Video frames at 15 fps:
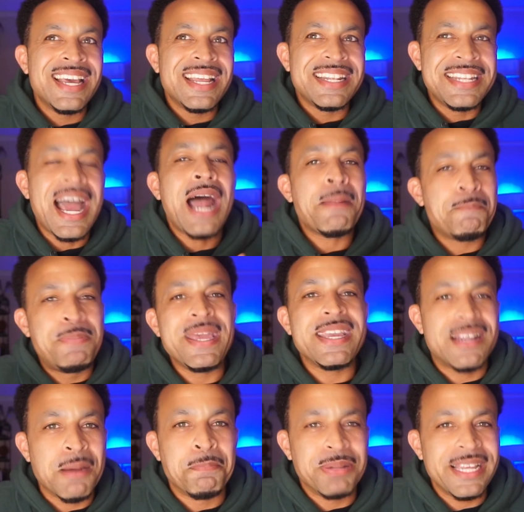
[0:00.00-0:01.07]
not being
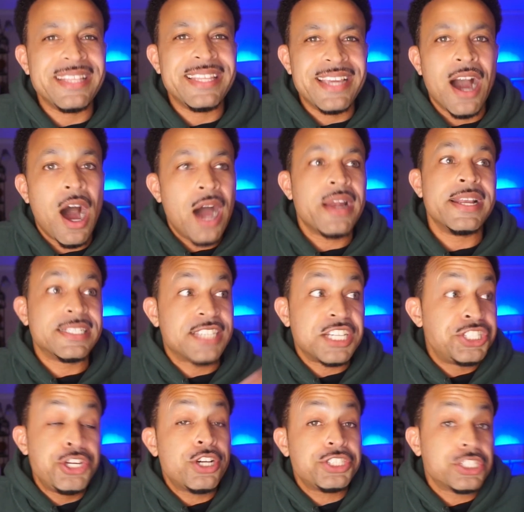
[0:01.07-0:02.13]
completely honest,
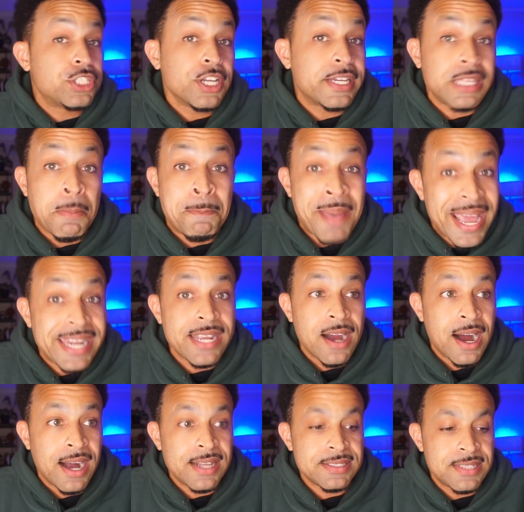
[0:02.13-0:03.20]
because you could just look at the betting
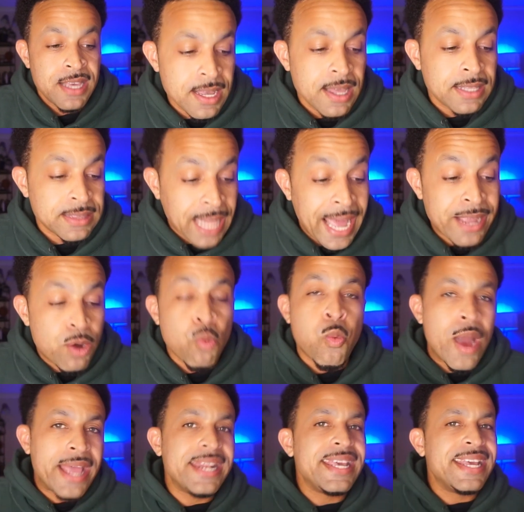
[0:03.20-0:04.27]
odds. Like,
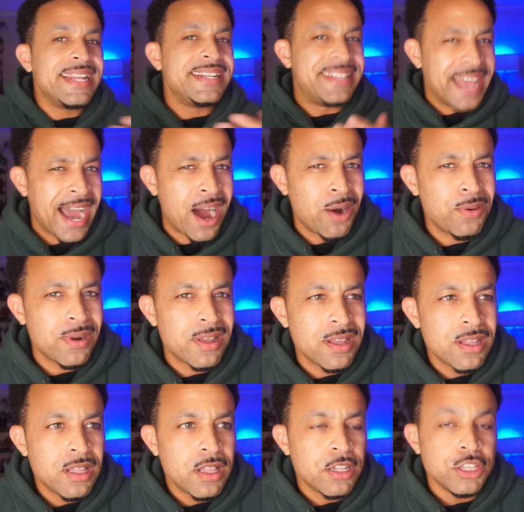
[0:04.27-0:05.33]
when in doubt,
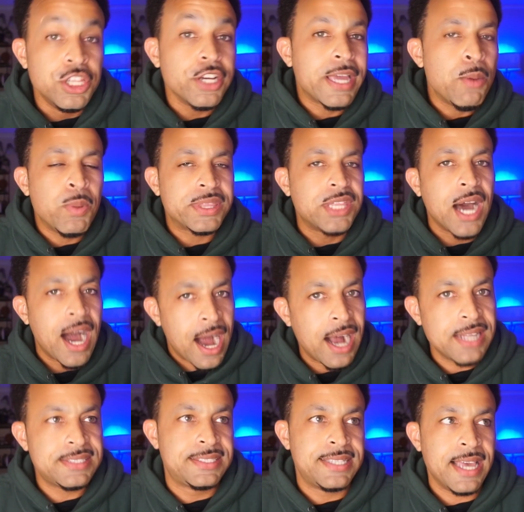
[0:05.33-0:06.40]
look at what the
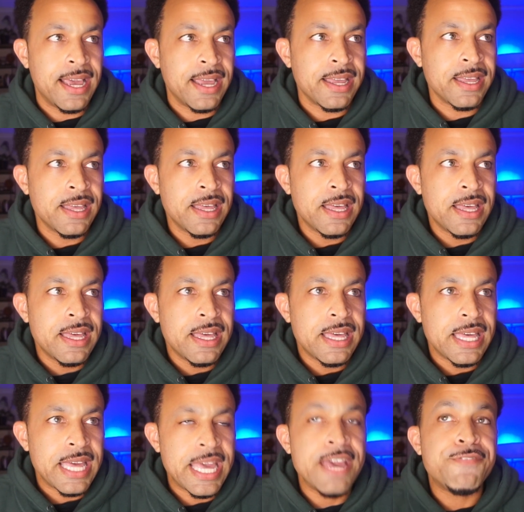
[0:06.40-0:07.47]
odds say.
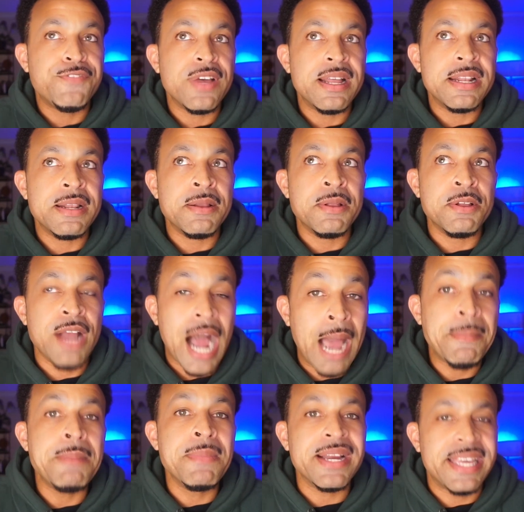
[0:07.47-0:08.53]
If
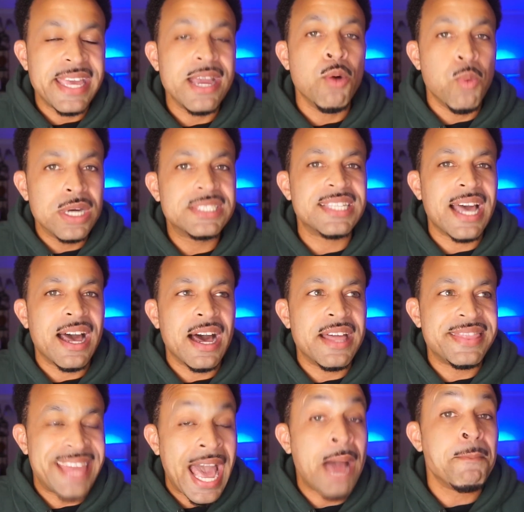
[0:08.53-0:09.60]
Jaime Munguia was
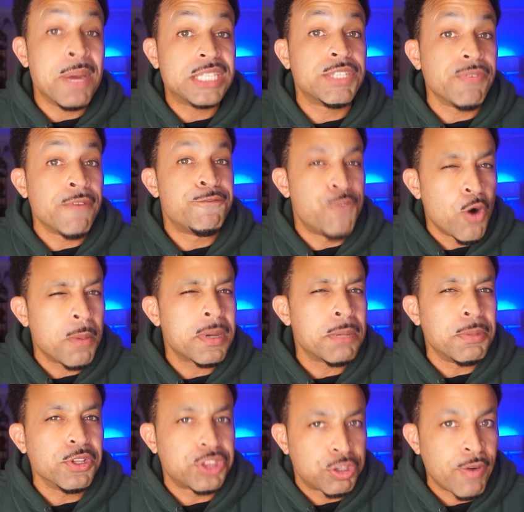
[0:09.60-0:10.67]
that much of a
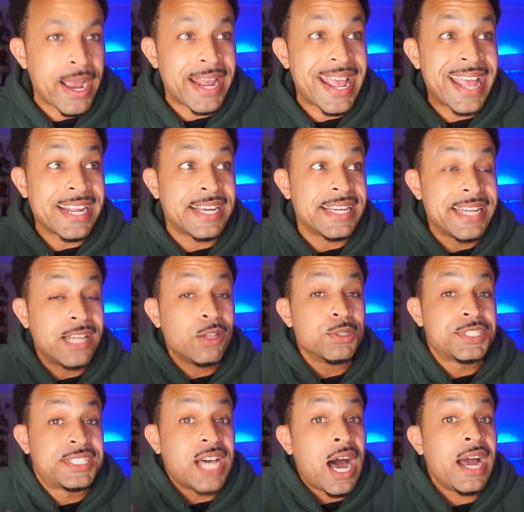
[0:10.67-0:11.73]
formidable threat and Canelo
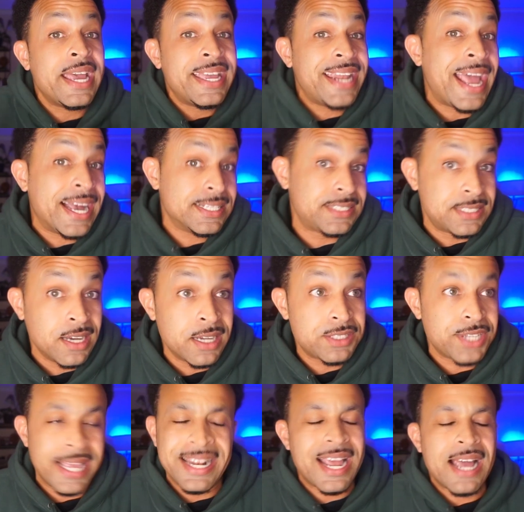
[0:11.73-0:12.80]
saw it as
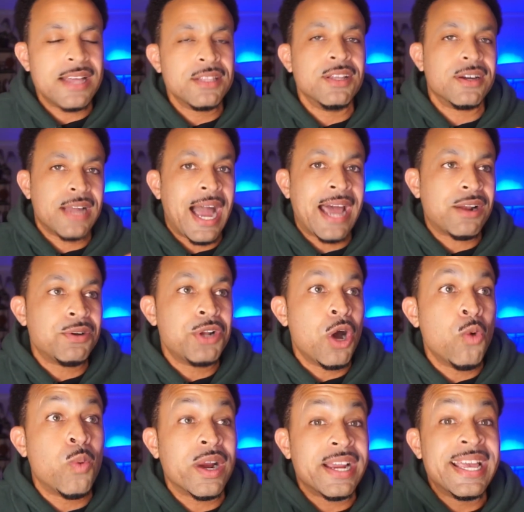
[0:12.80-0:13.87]
such, and look, I don't know
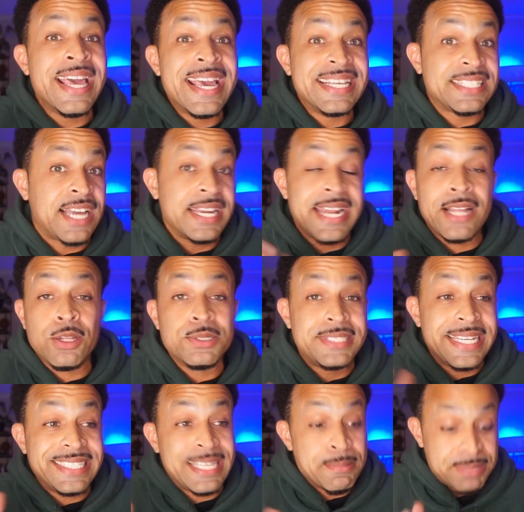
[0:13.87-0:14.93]
where Canelo
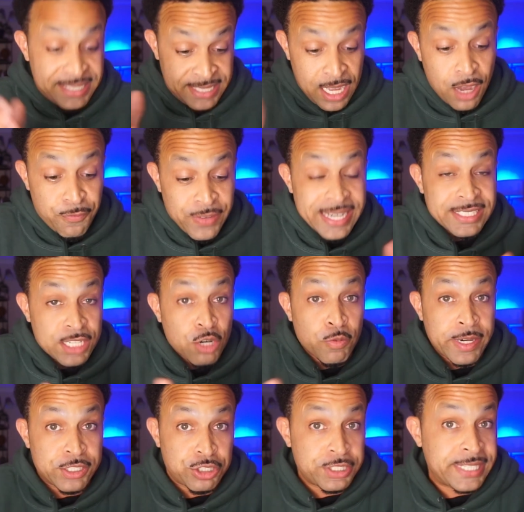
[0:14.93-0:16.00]
sees himself in his
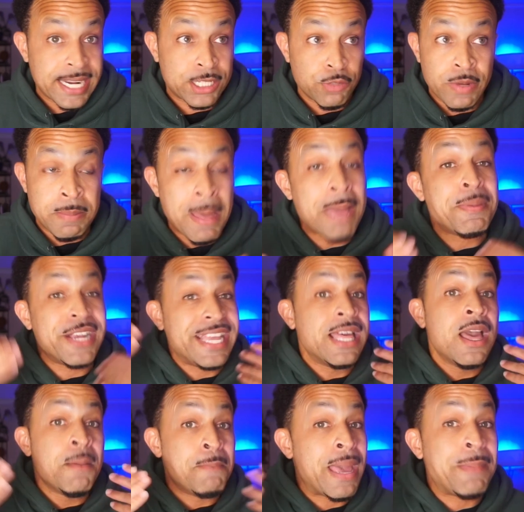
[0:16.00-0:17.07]
career trajectory. Maybe
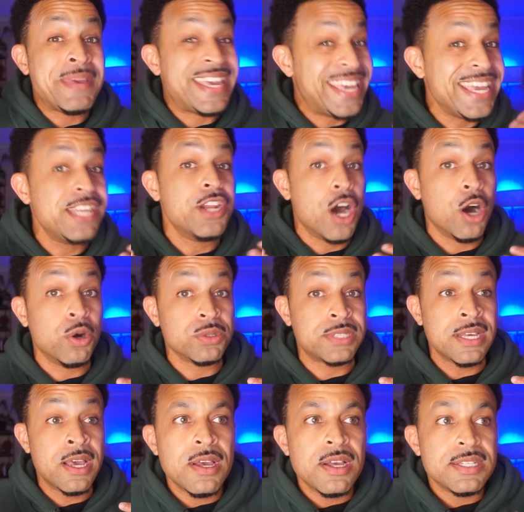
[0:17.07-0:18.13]
he knows
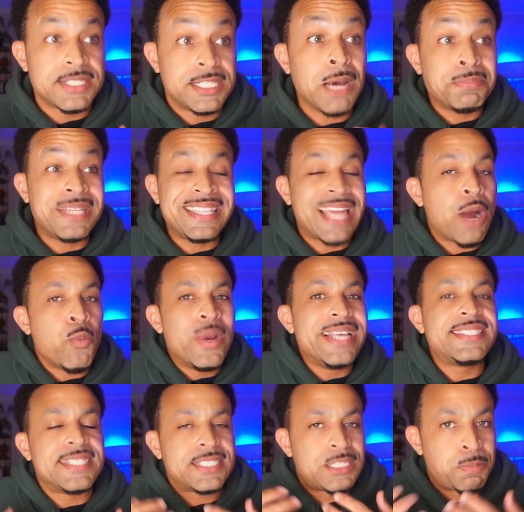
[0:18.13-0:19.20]
something that we
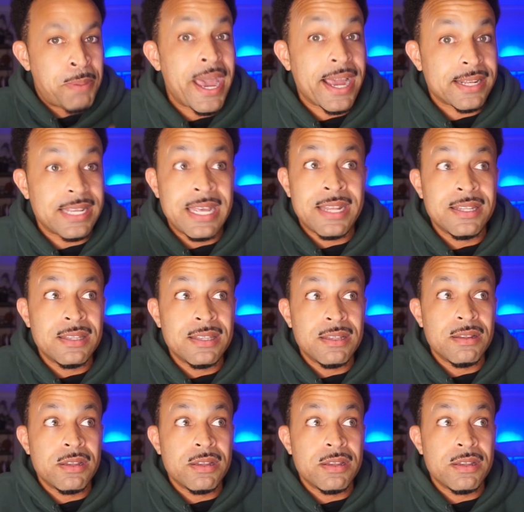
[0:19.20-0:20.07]
suspect, in,